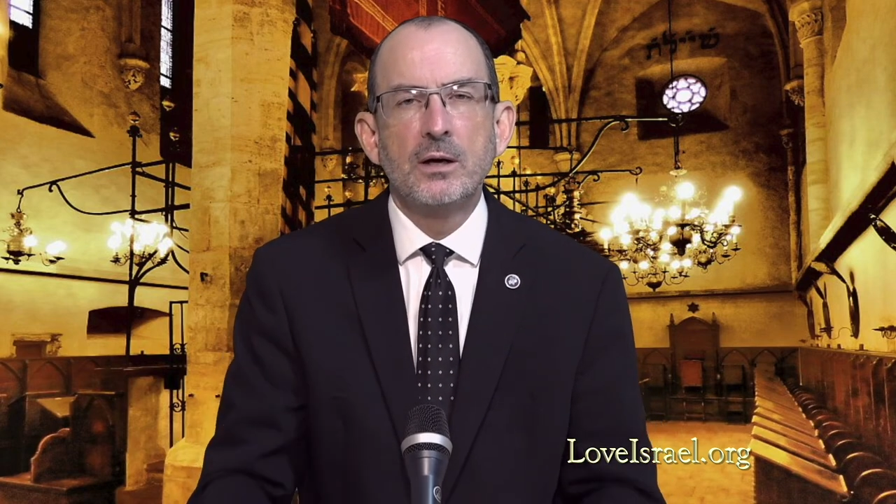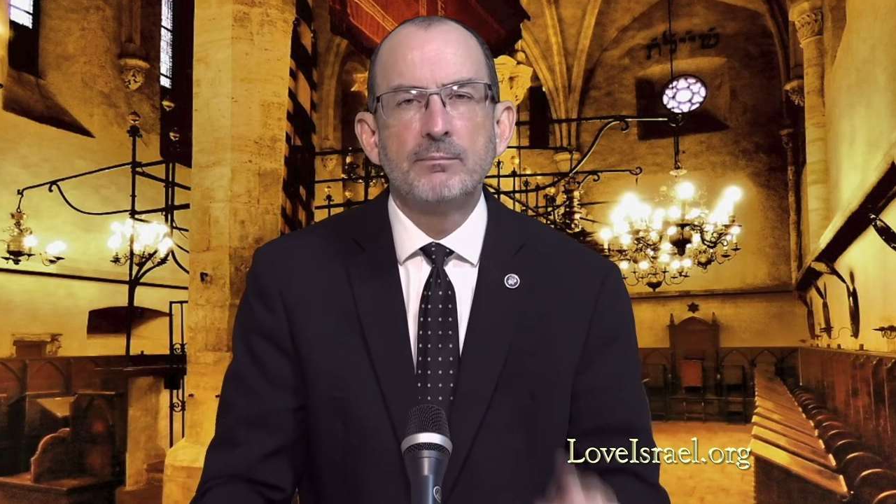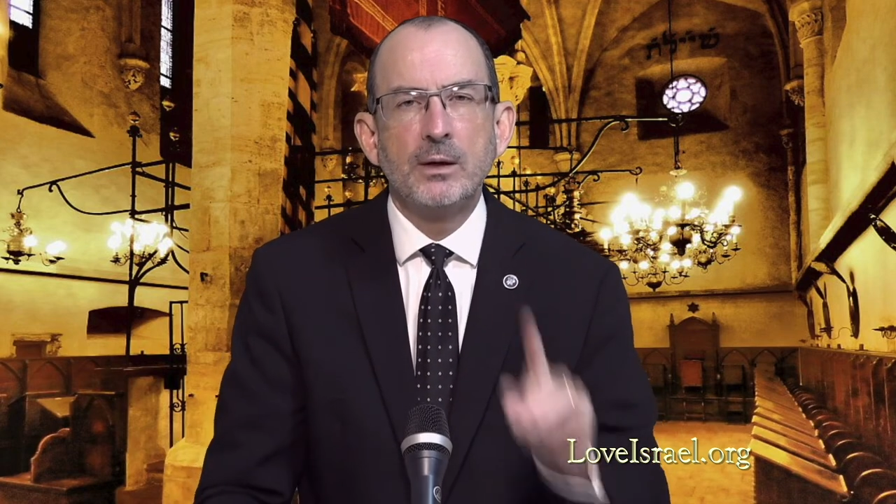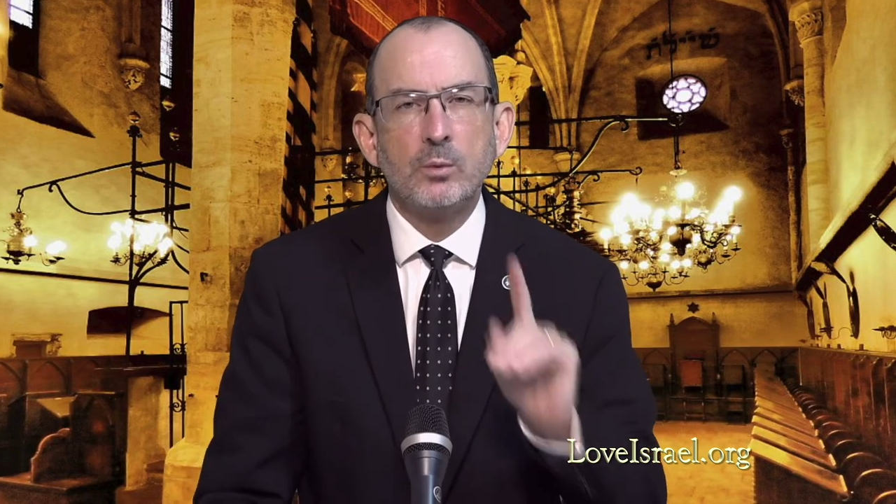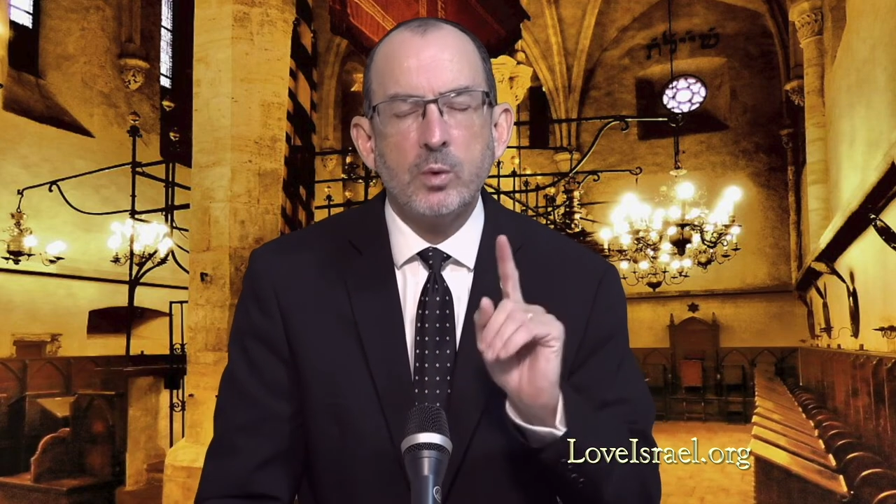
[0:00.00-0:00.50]

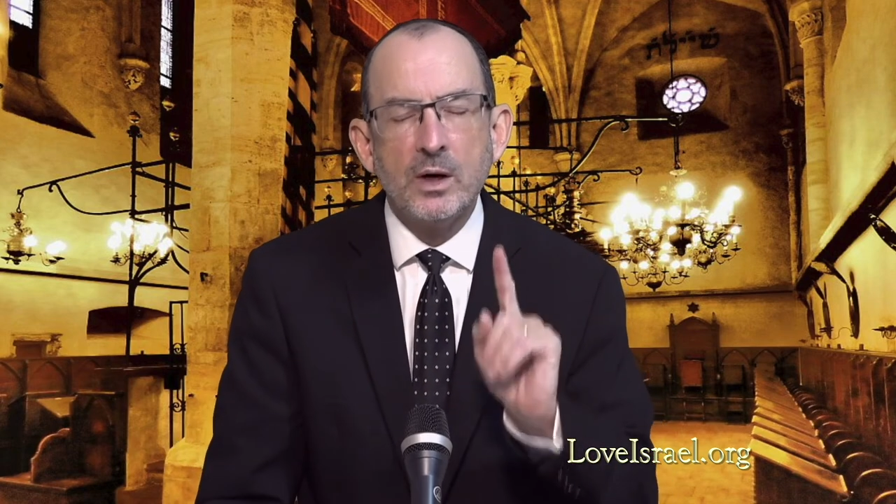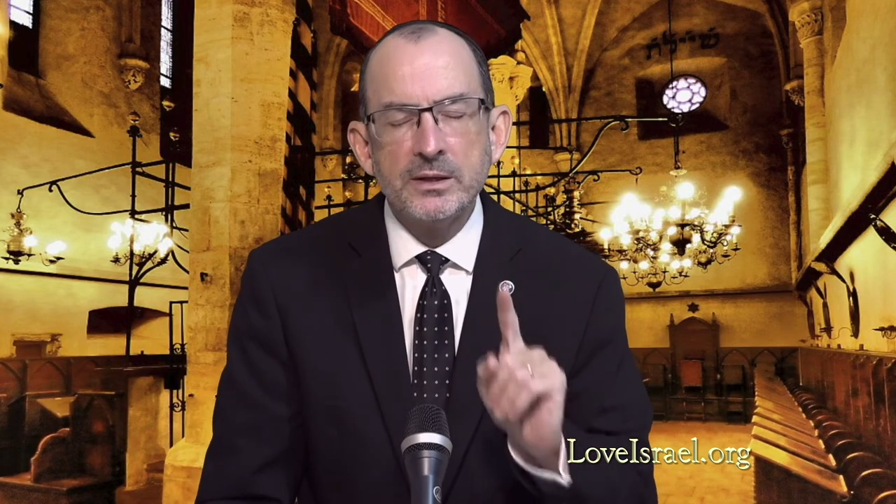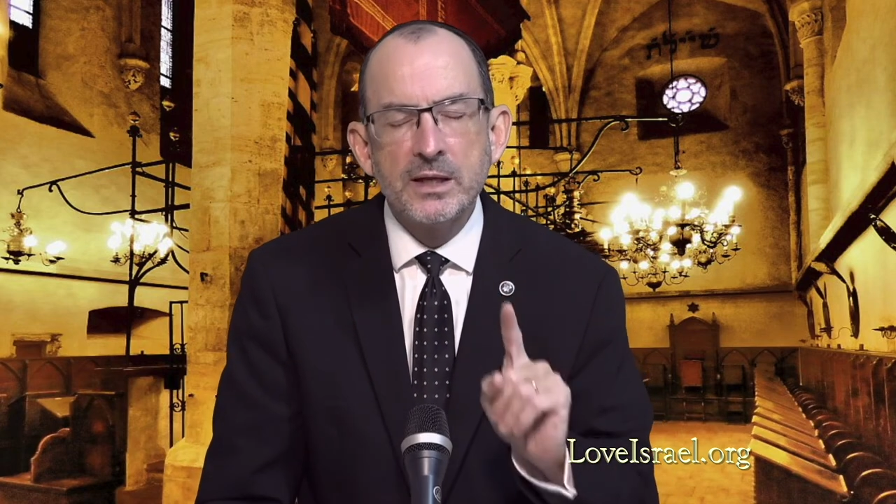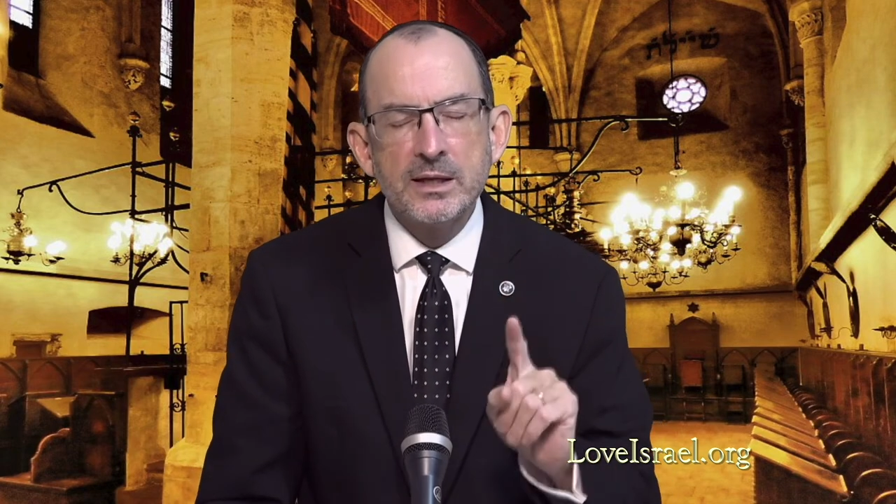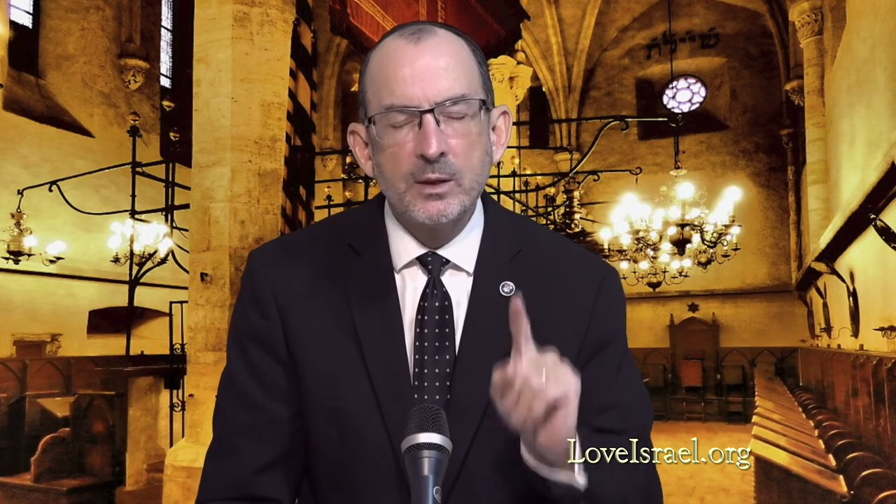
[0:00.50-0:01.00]
But one
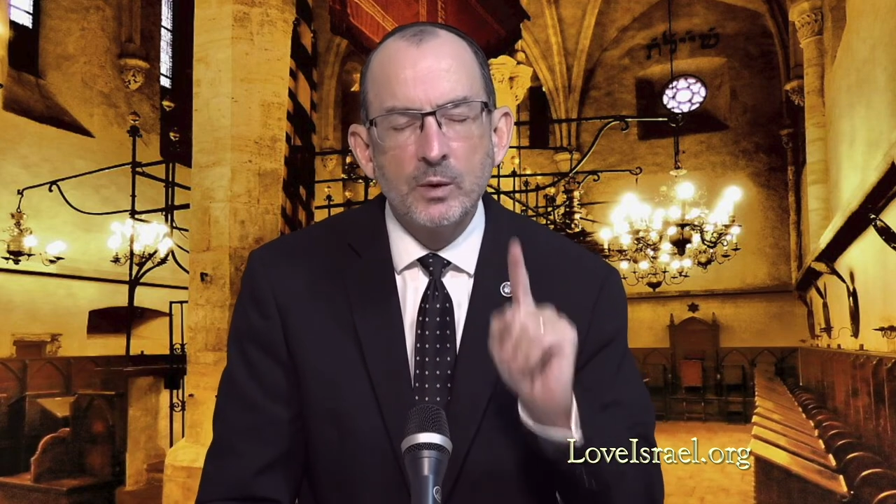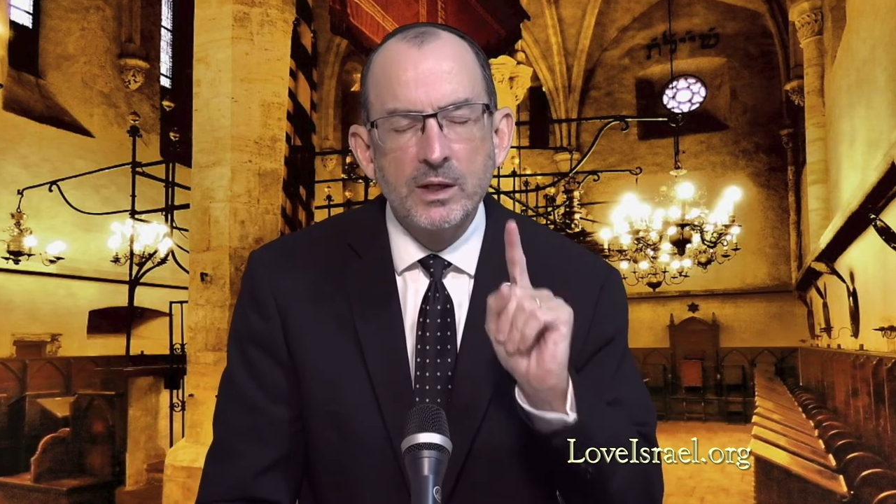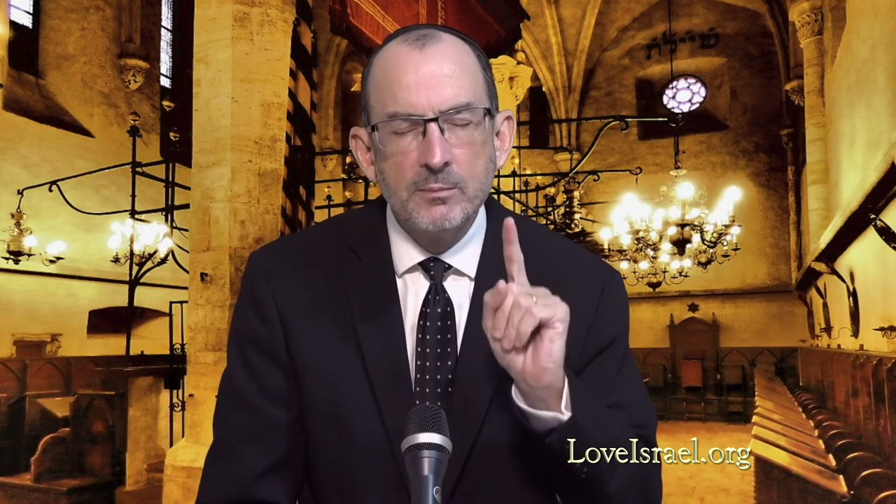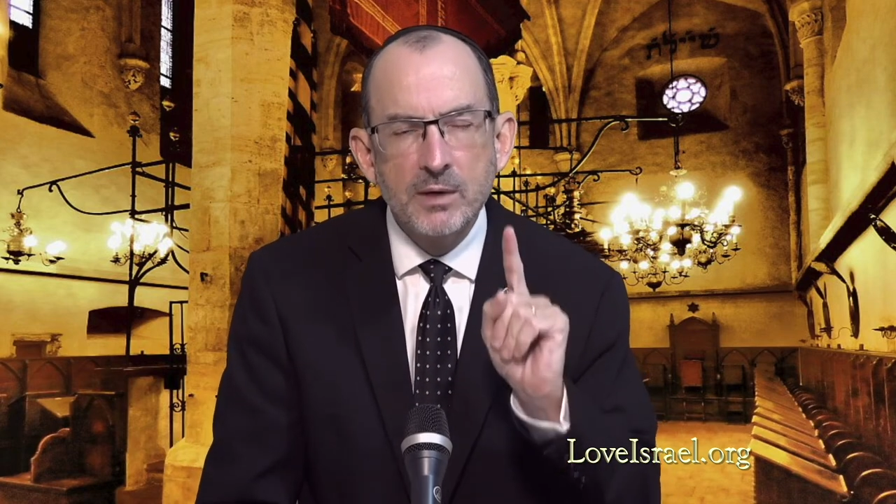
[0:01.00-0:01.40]
thing that we can be